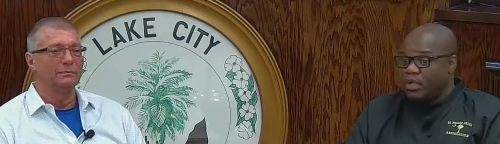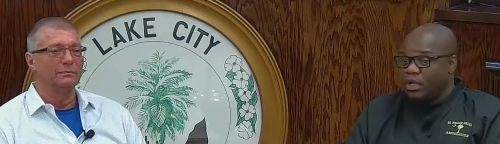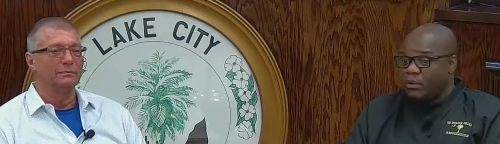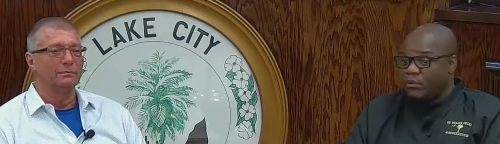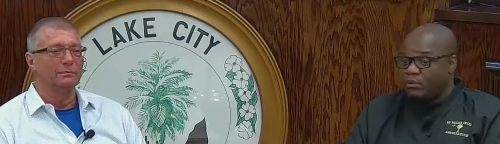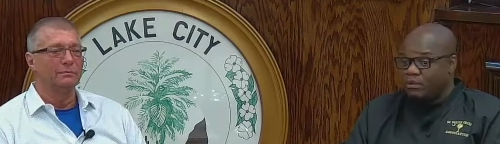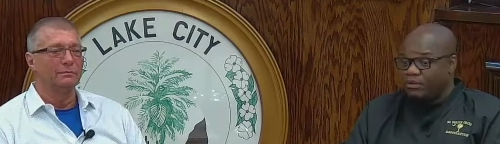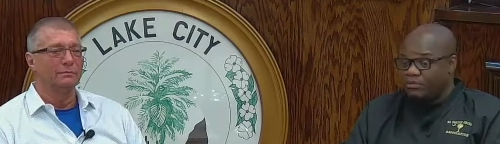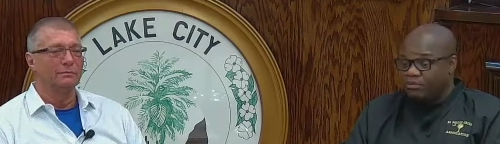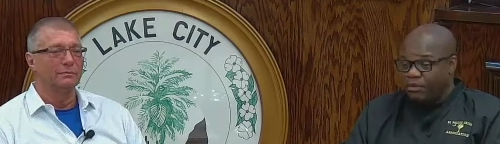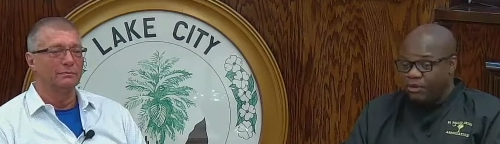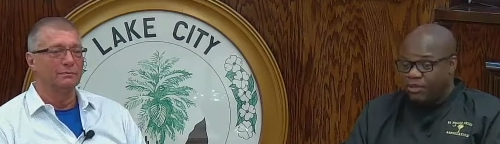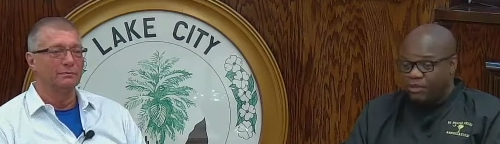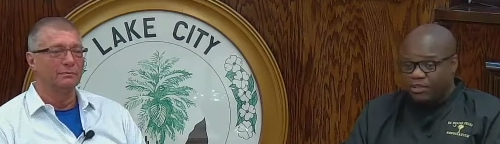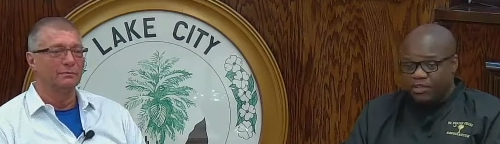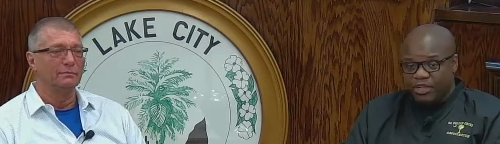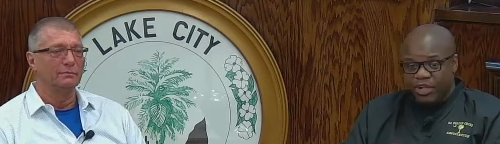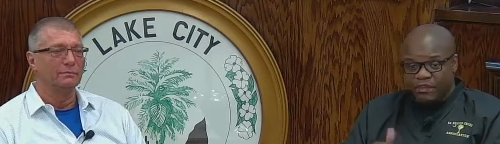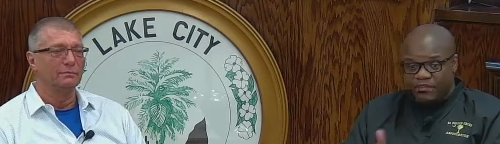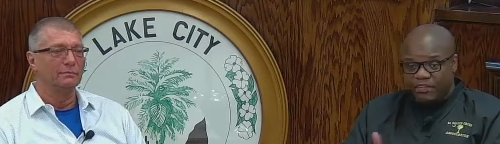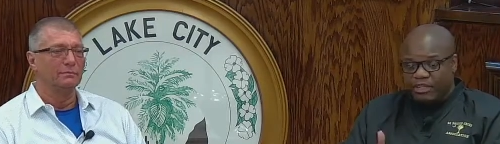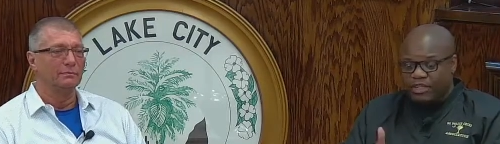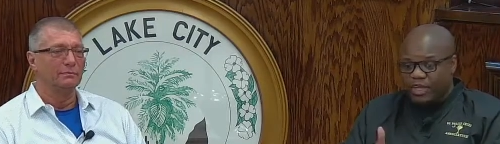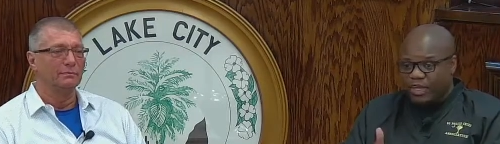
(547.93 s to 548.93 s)
Speaker 1: But first, you
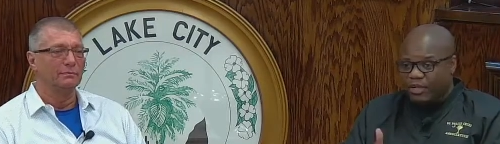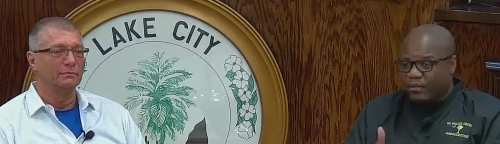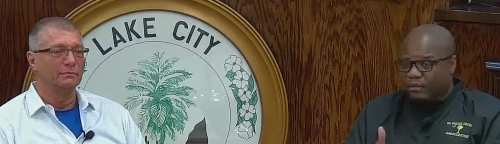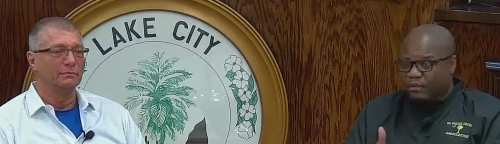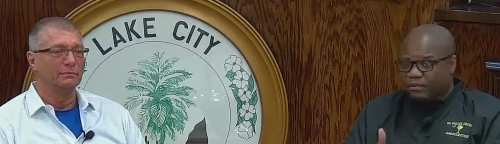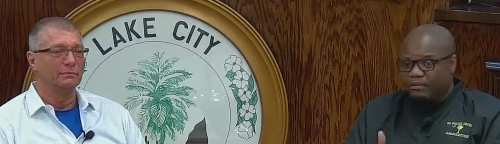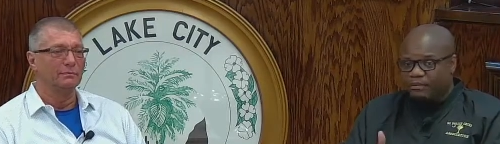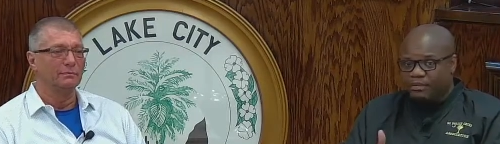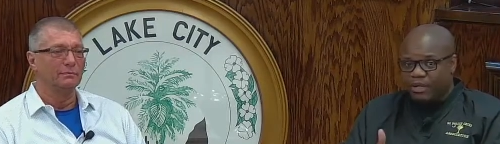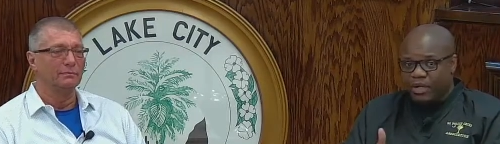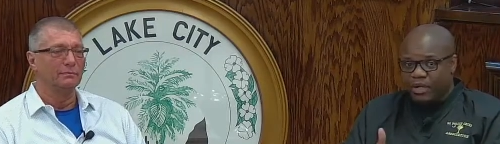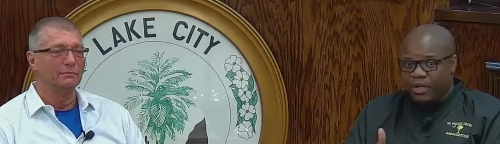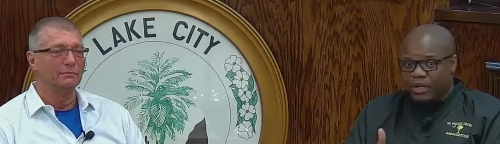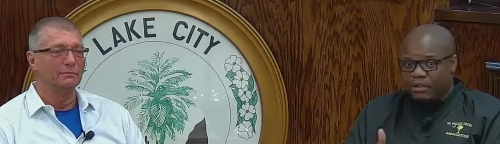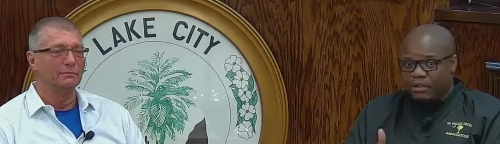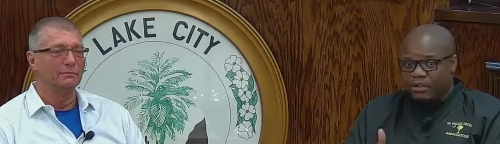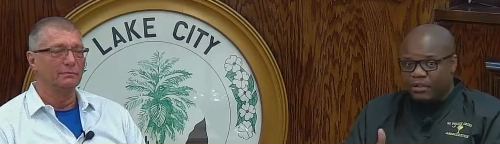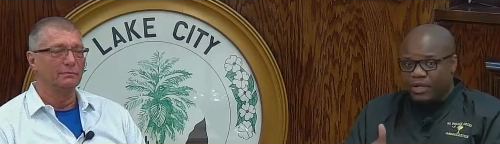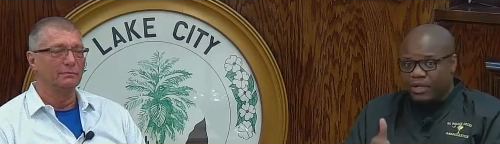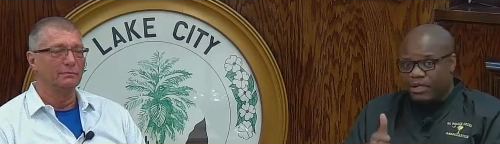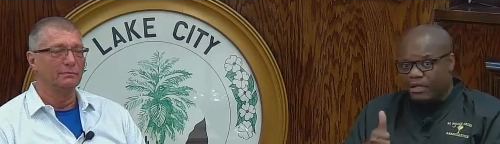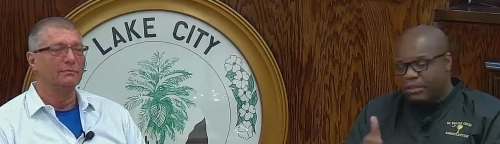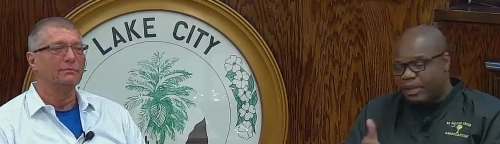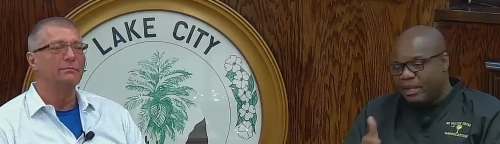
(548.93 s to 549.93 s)
have to take the uh, you
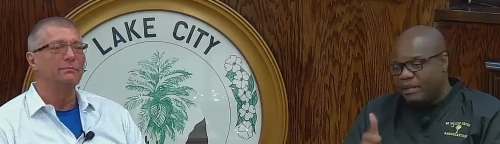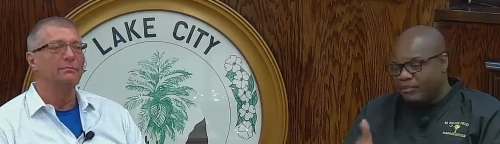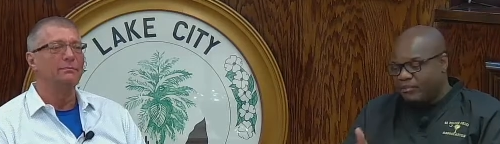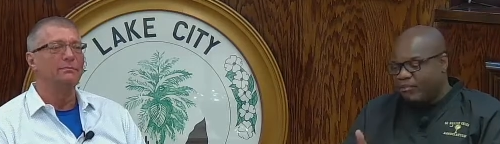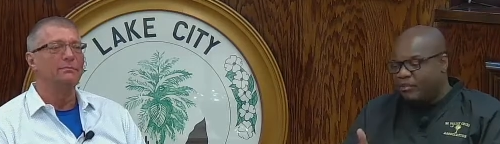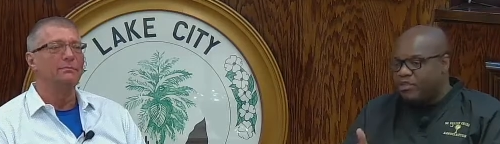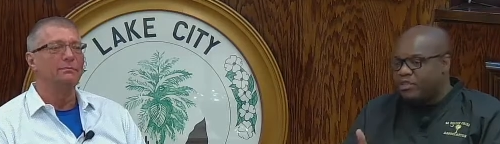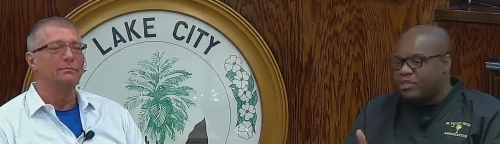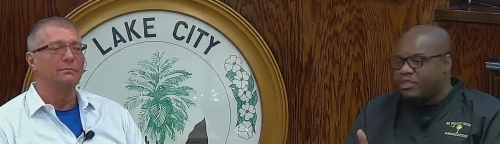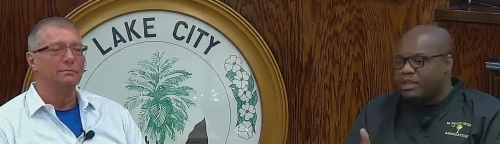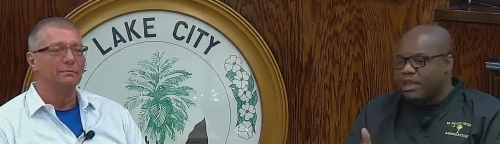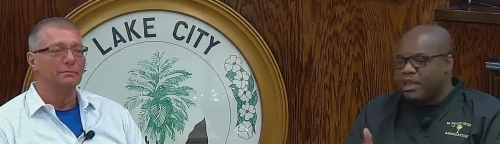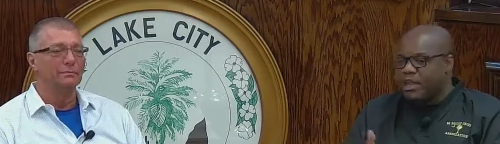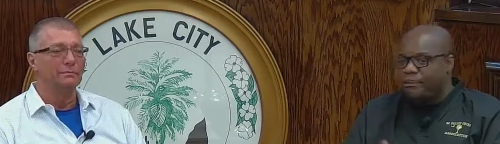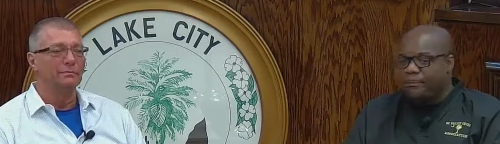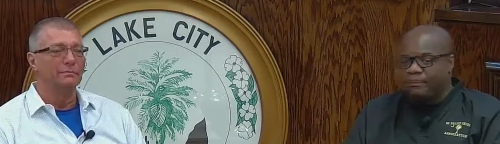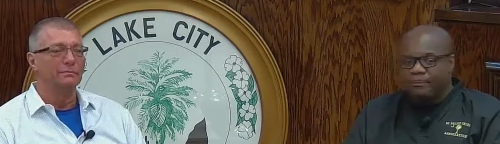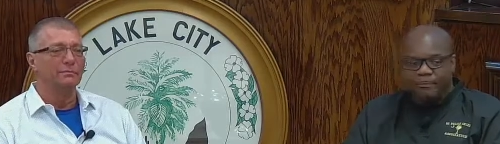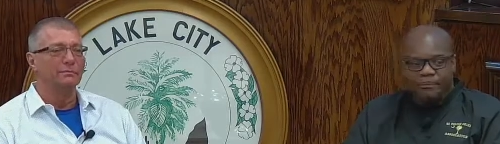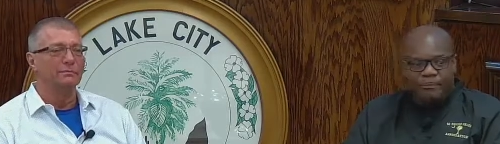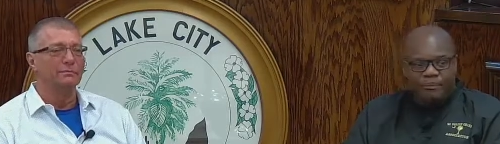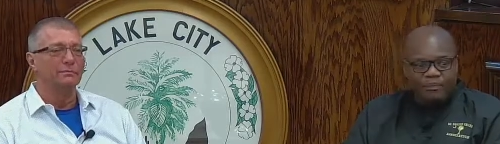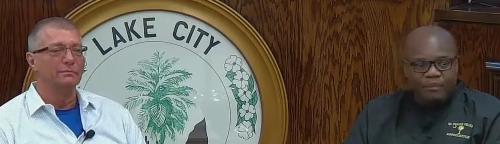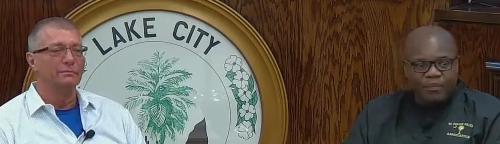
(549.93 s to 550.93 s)
have to make the first step,
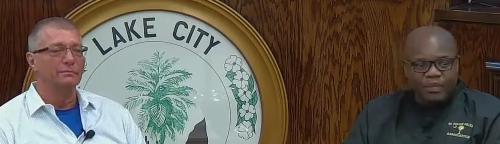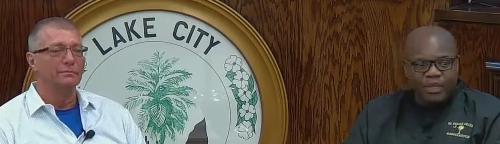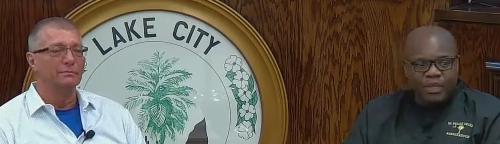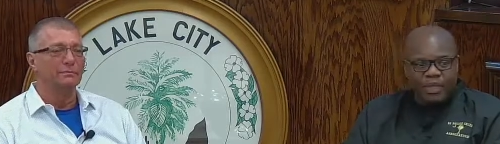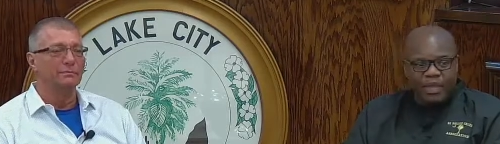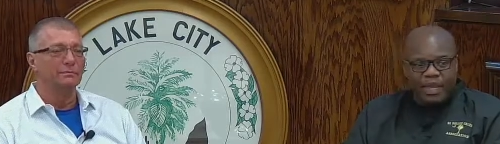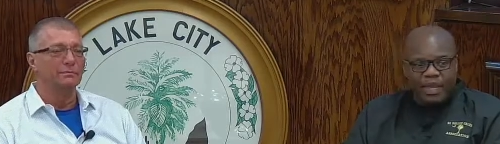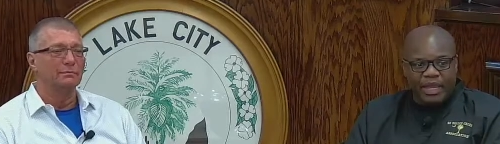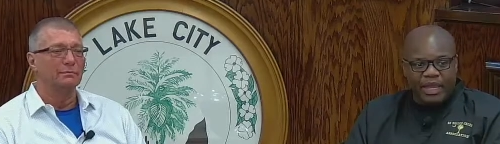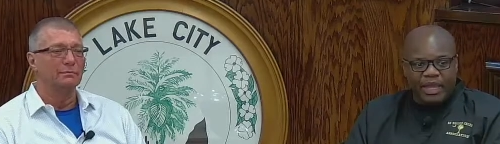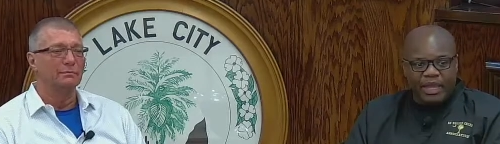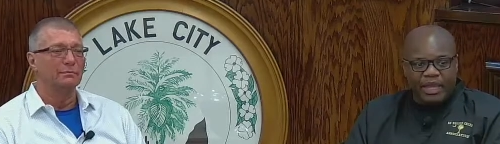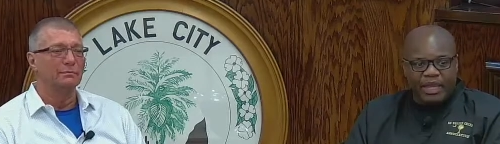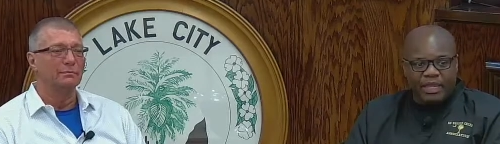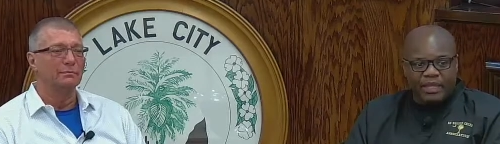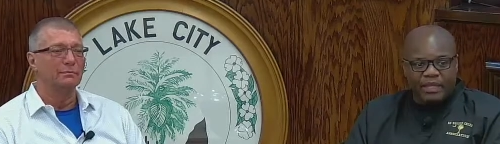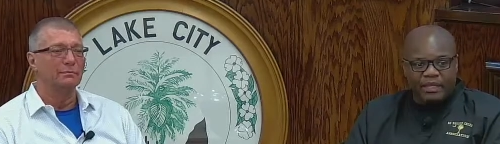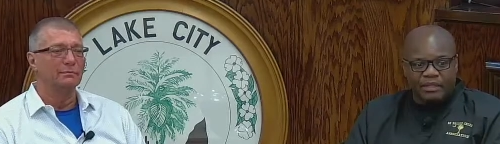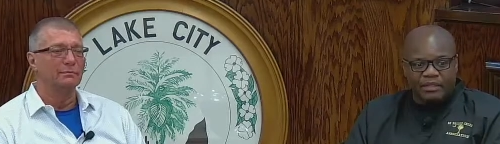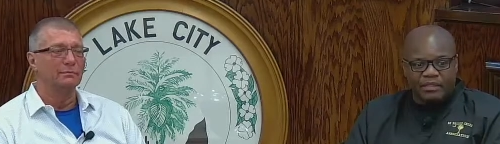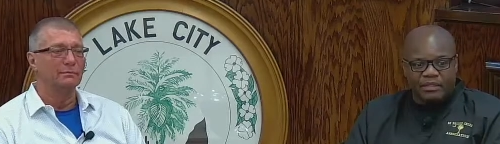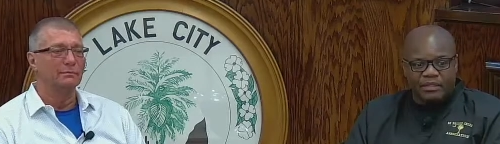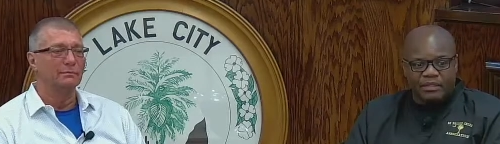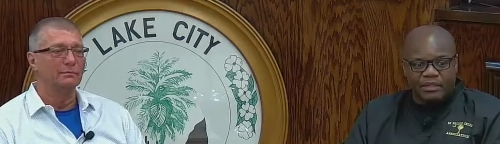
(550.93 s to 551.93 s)
and
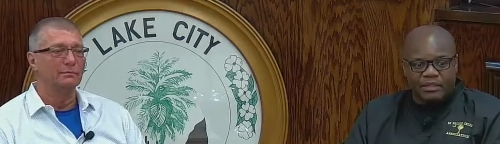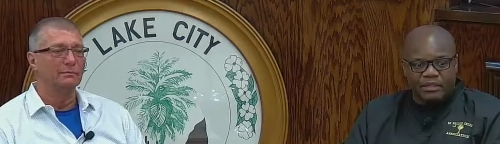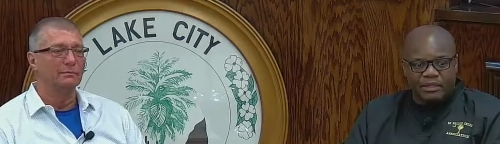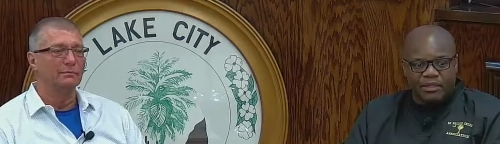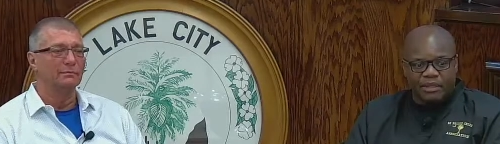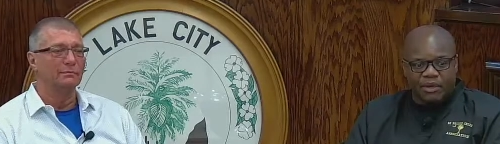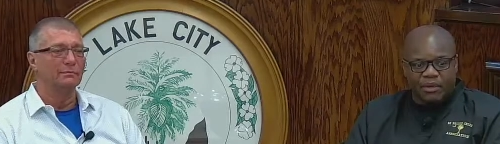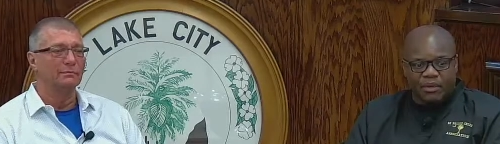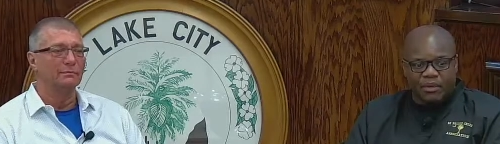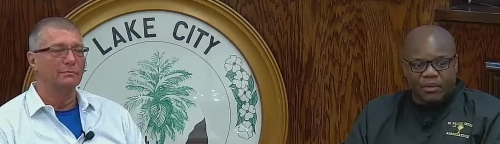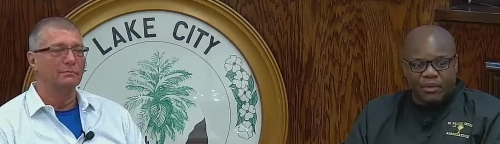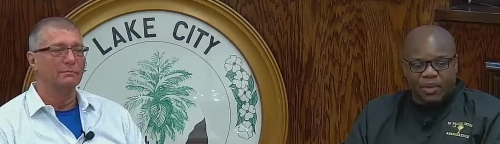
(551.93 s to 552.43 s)
you know go ahead and